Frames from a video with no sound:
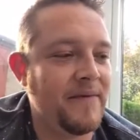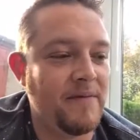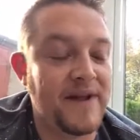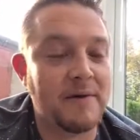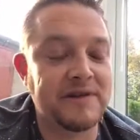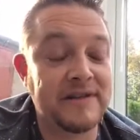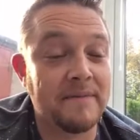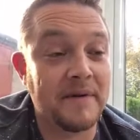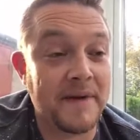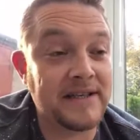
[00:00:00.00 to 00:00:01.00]
That was
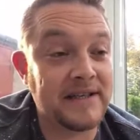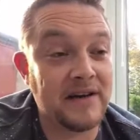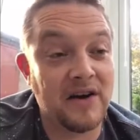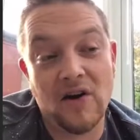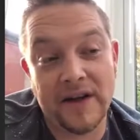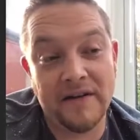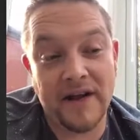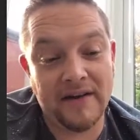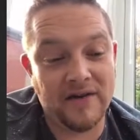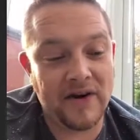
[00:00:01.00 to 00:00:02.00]
supplemented a lot
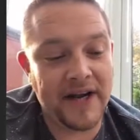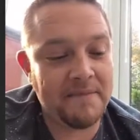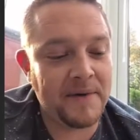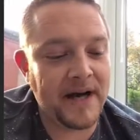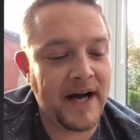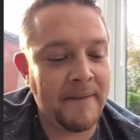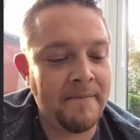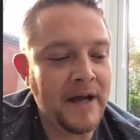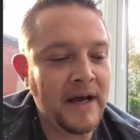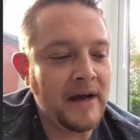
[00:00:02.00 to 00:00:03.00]
in Dogged, but
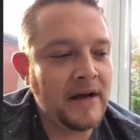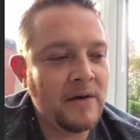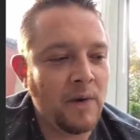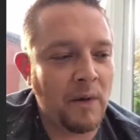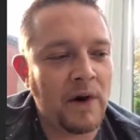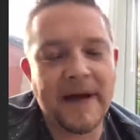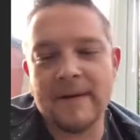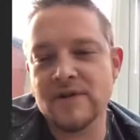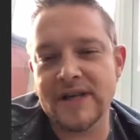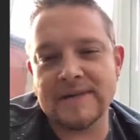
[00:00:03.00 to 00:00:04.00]
we want to be
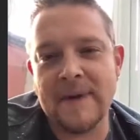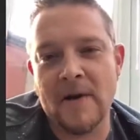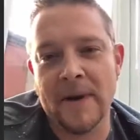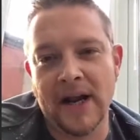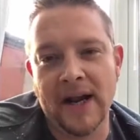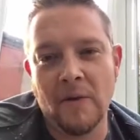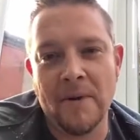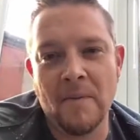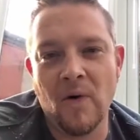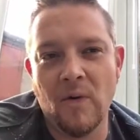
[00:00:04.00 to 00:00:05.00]
able to experiment a little
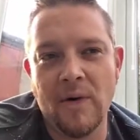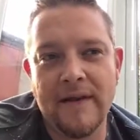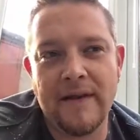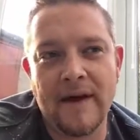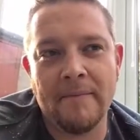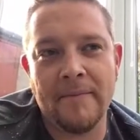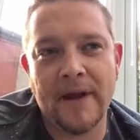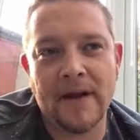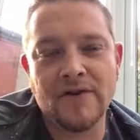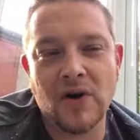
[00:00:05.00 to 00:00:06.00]
bit more with
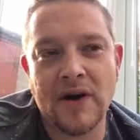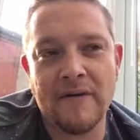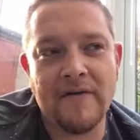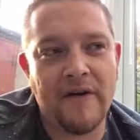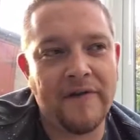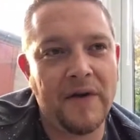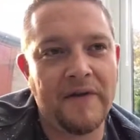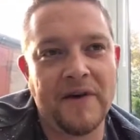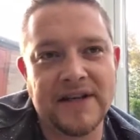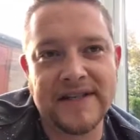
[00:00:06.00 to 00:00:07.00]
trying a few
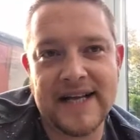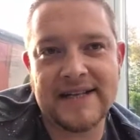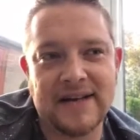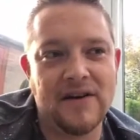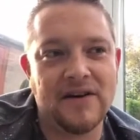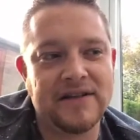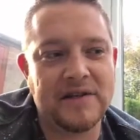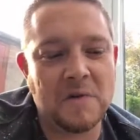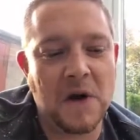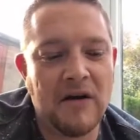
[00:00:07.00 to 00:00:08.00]
different aesthetic looks
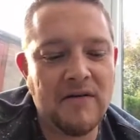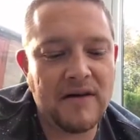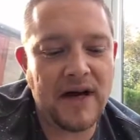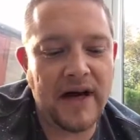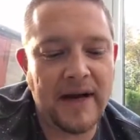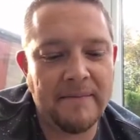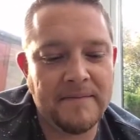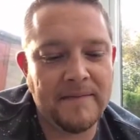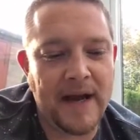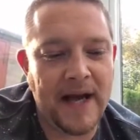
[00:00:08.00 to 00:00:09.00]
as well. Mm-hmm.
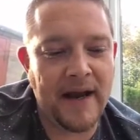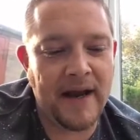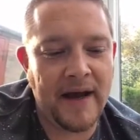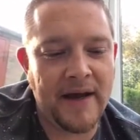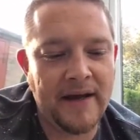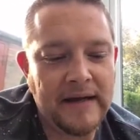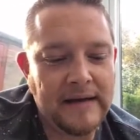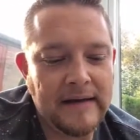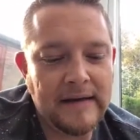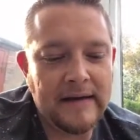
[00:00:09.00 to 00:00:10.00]
And
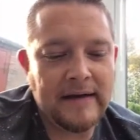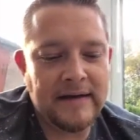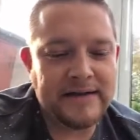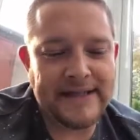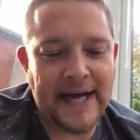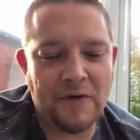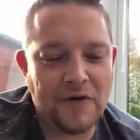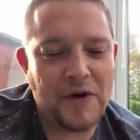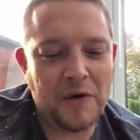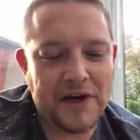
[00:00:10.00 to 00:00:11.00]
sound
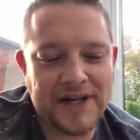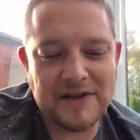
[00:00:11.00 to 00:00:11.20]
recording is